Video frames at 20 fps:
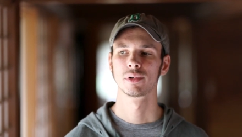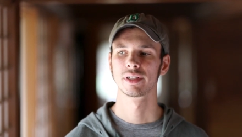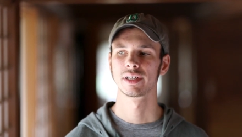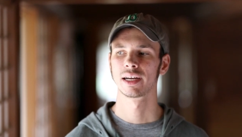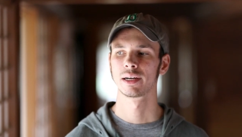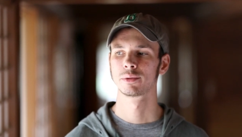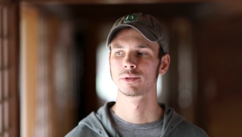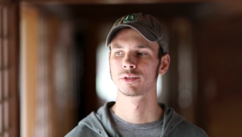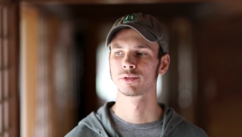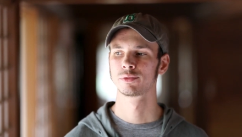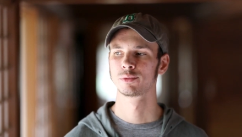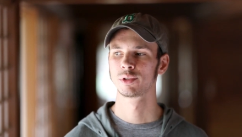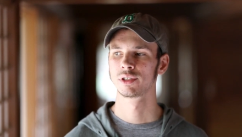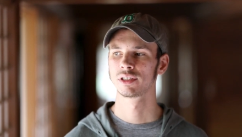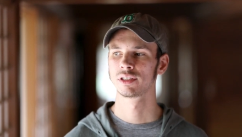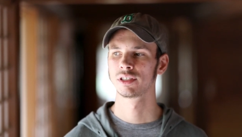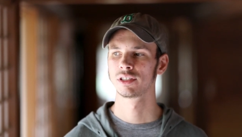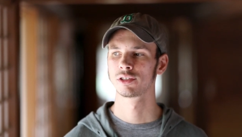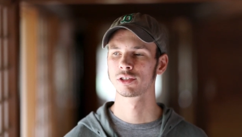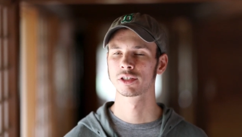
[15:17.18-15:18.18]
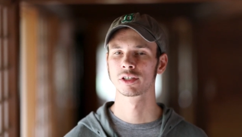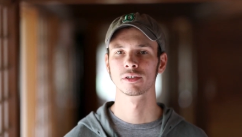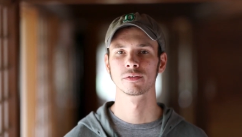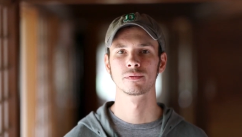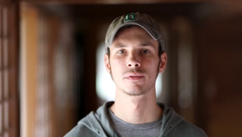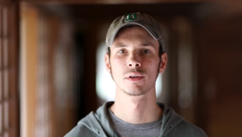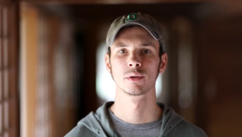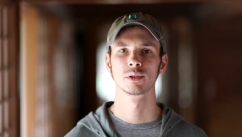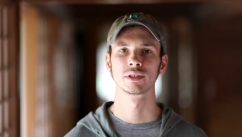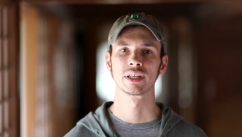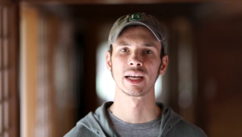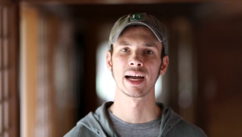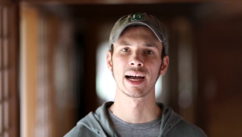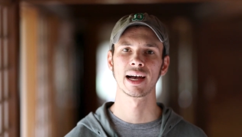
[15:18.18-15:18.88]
but I was really looking forward to